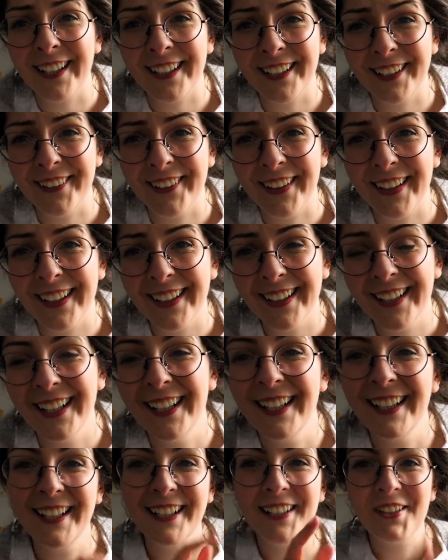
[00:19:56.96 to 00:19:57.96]
anyway.
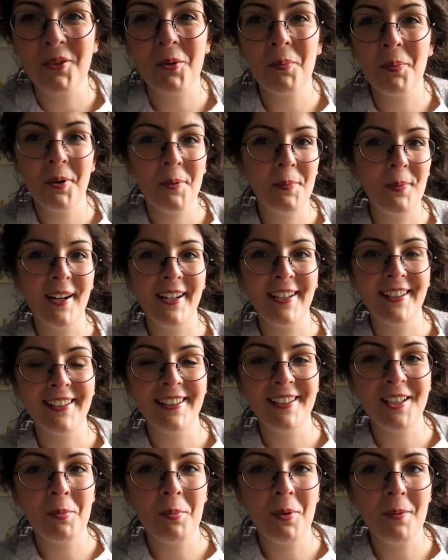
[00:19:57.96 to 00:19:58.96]
we will put back in
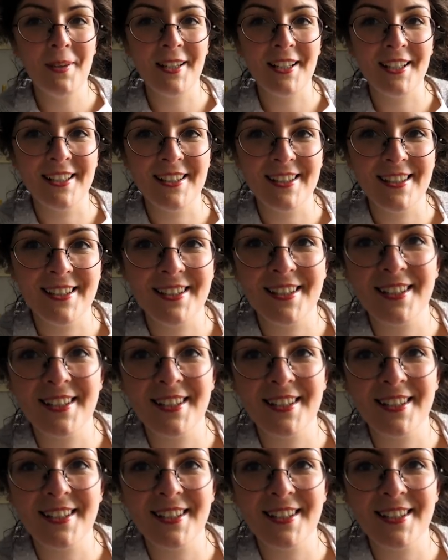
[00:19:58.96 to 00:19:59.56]
a couple minutes.